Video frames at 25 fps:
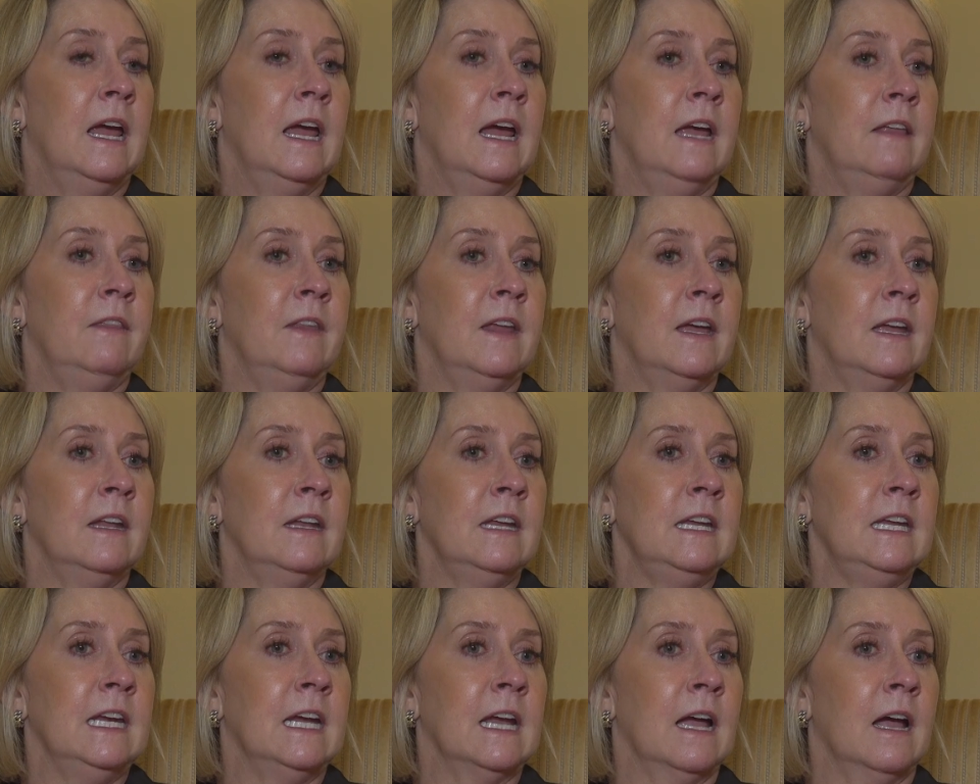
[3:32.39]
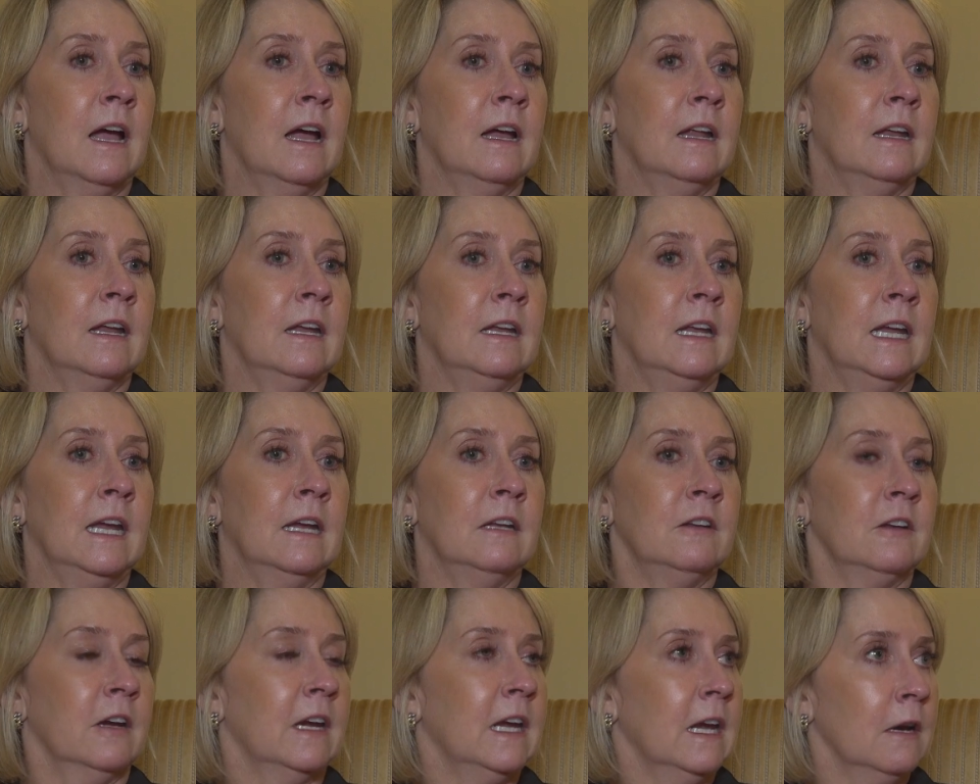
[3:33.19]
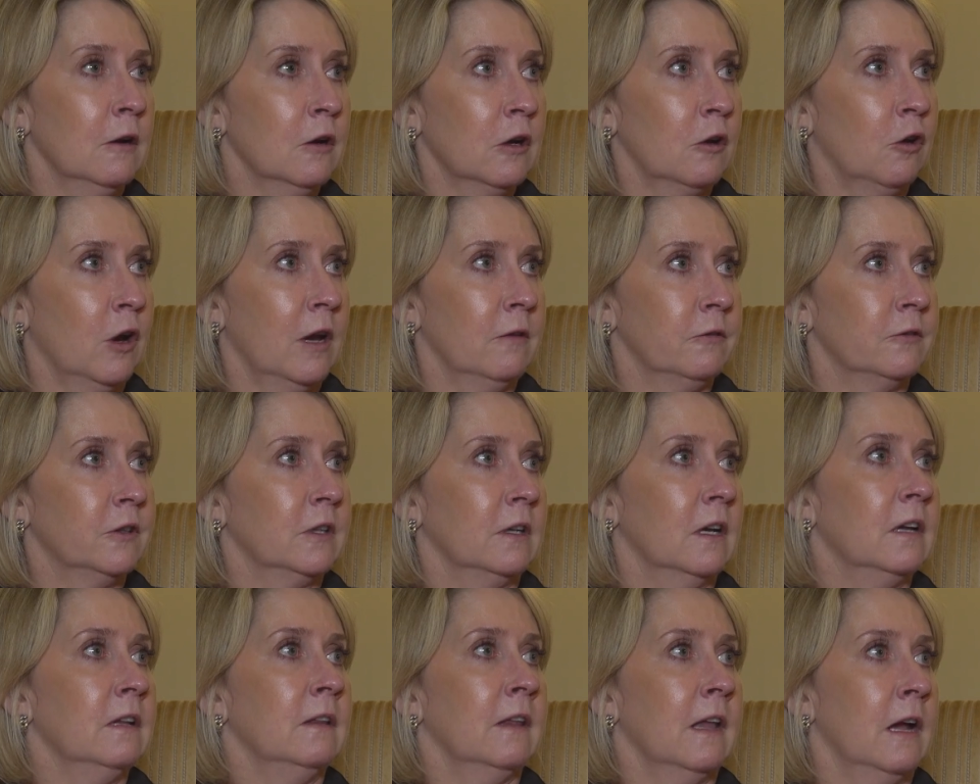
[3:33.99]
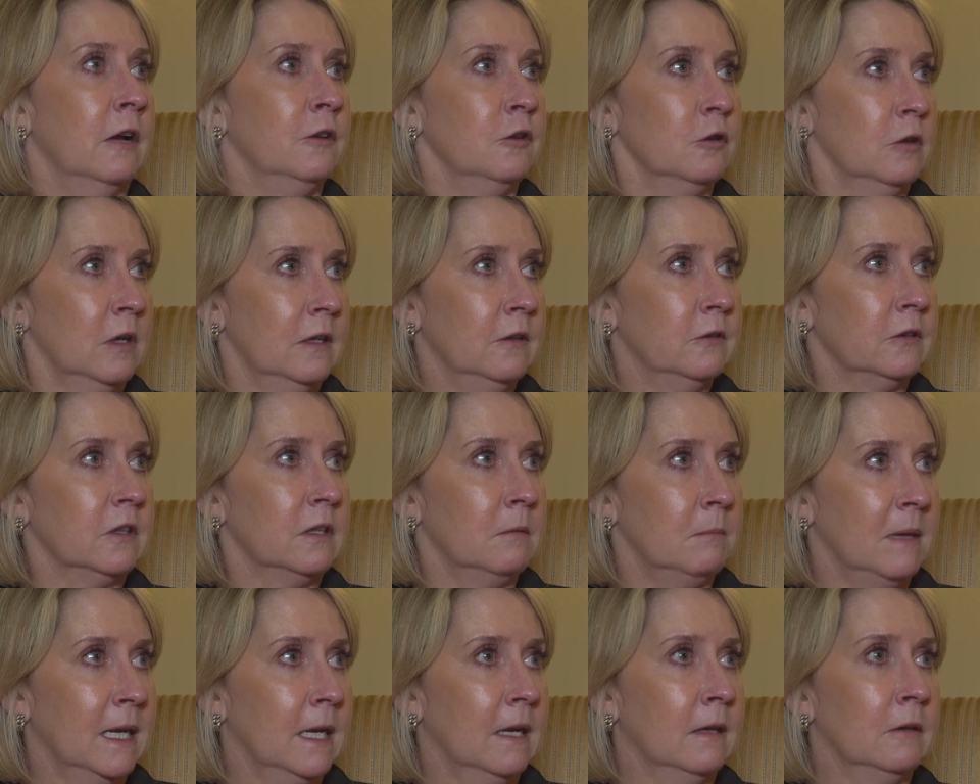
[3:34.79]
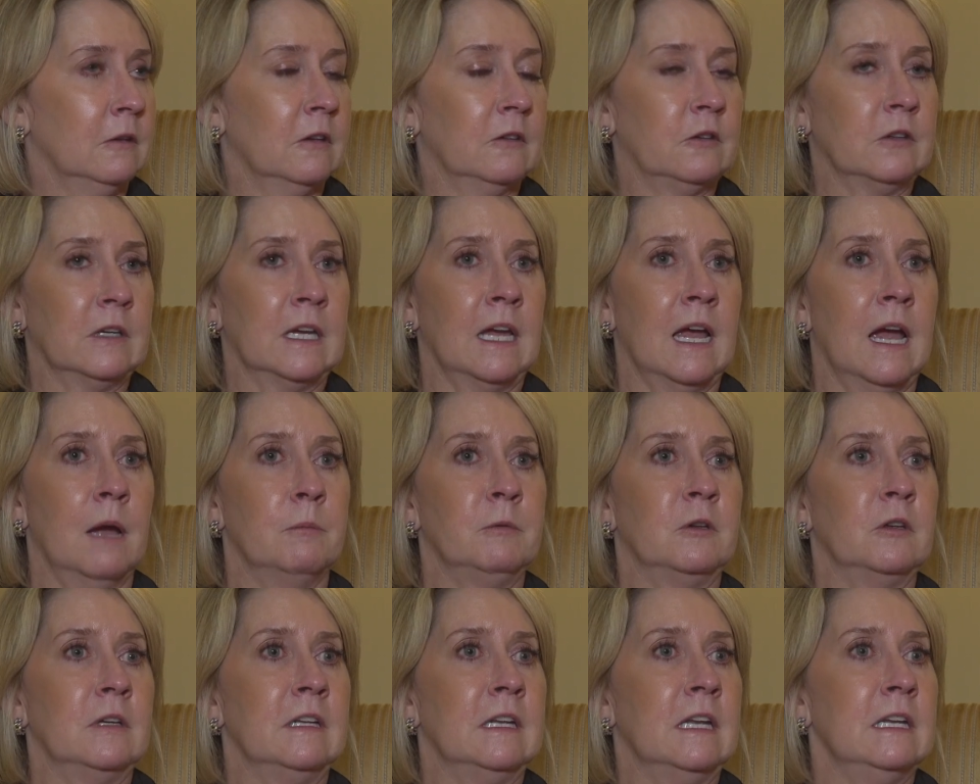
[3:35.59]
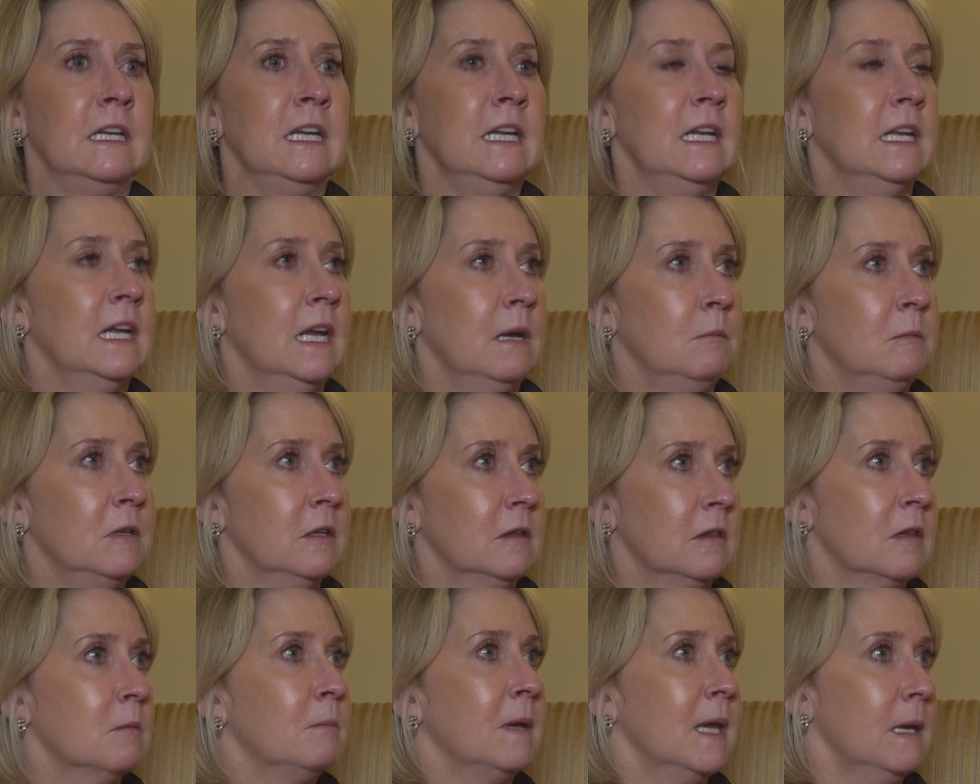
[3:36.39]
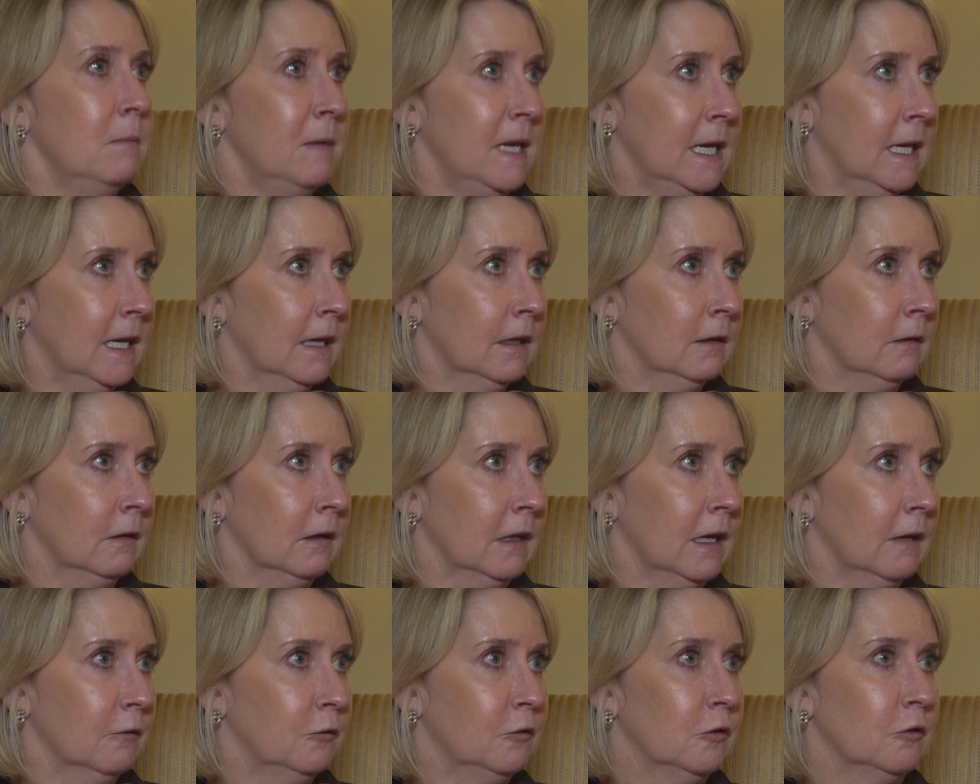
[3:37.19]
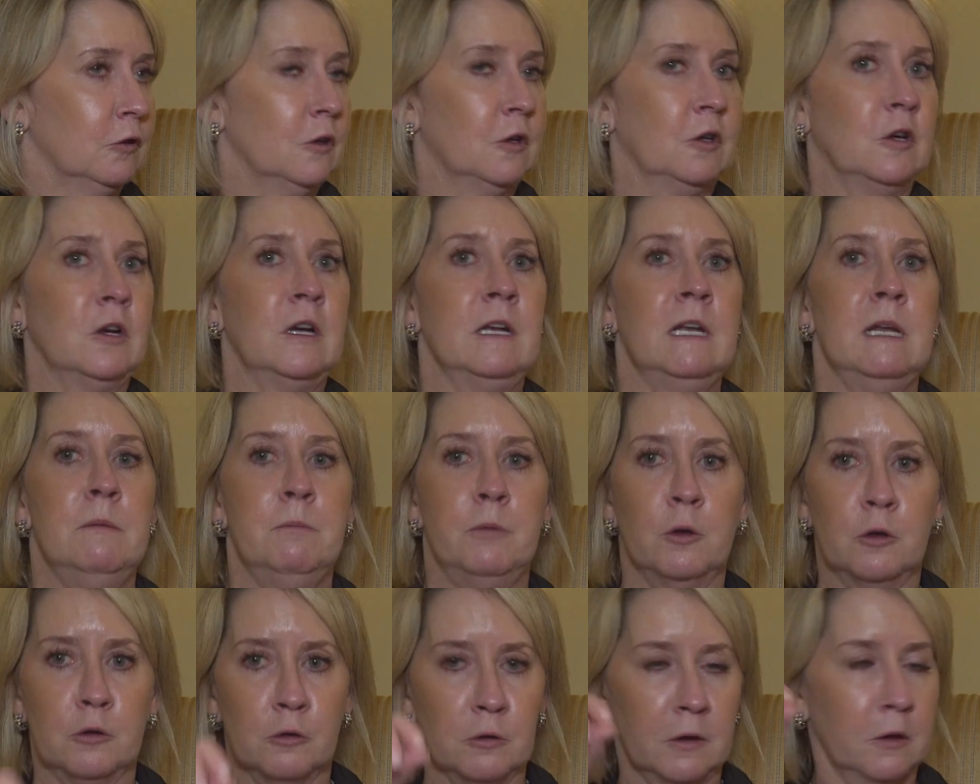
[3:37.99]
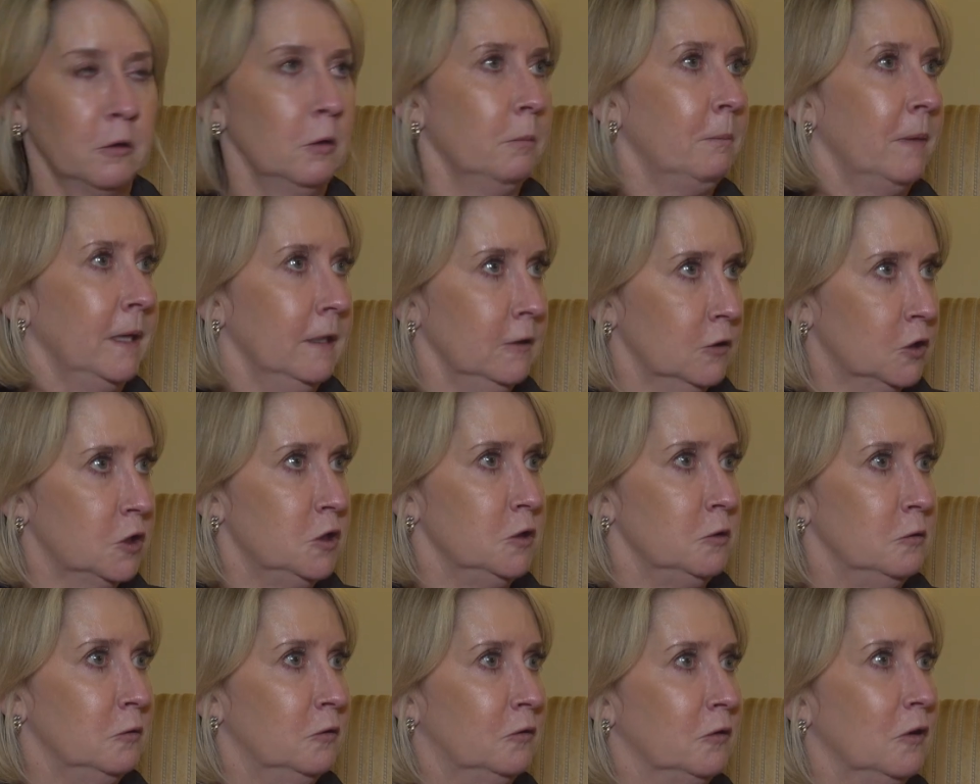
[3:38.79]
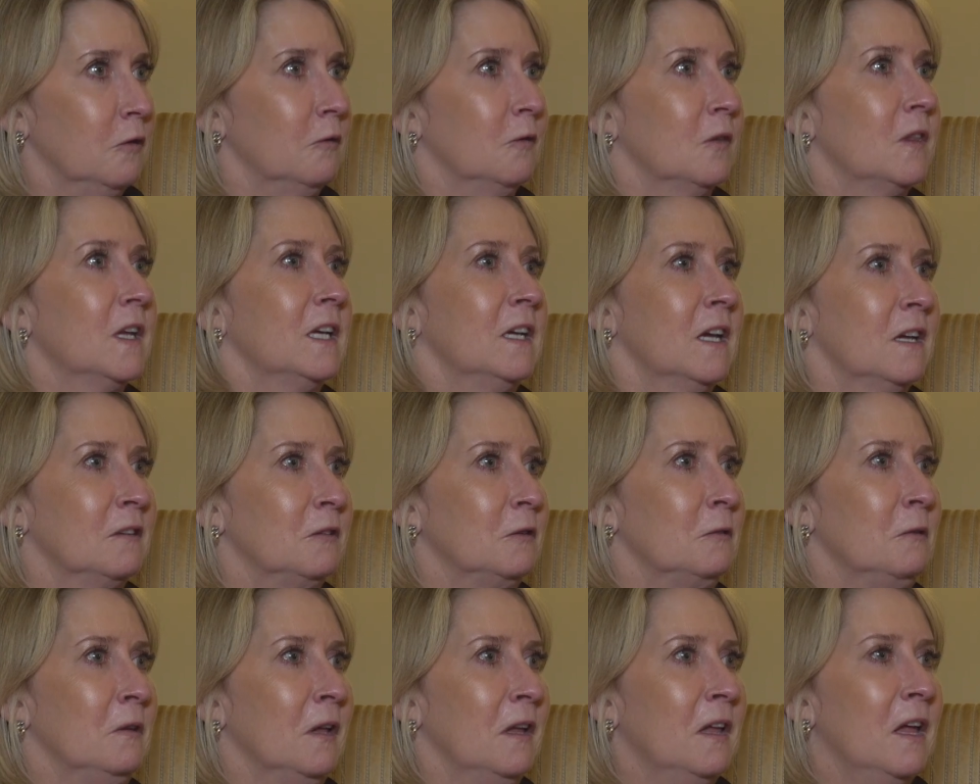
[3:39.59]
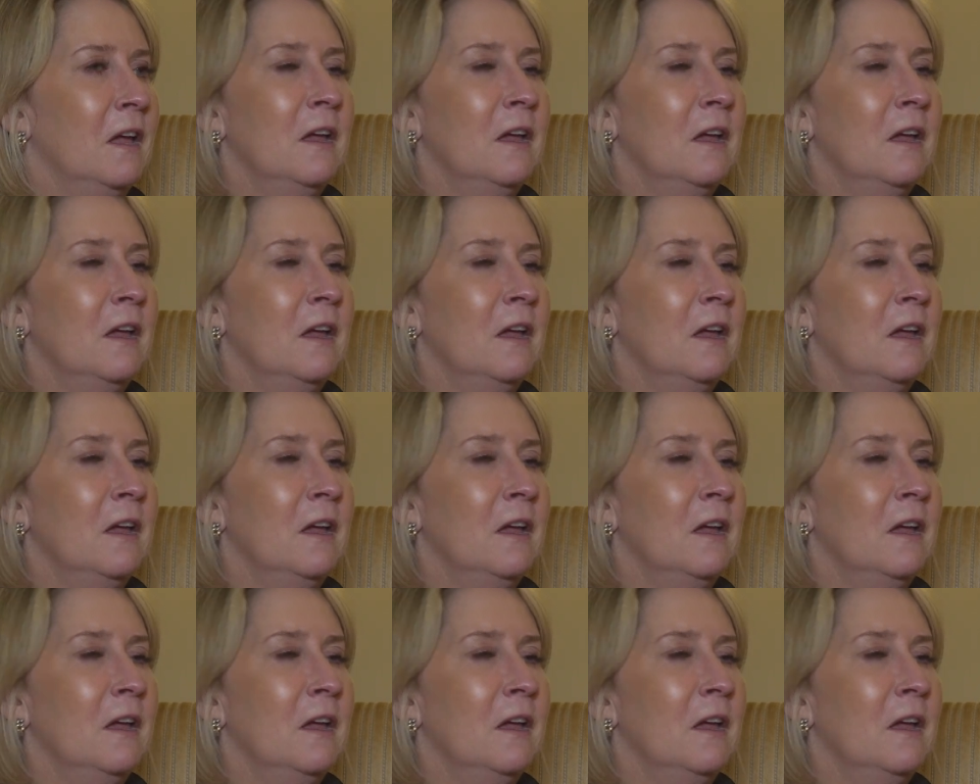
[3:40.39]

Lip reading: And then he got an anti-aircraft gun under his command as a captain, and he named it the Baby Ann after her, and he put her little pink shoes over the gunnel.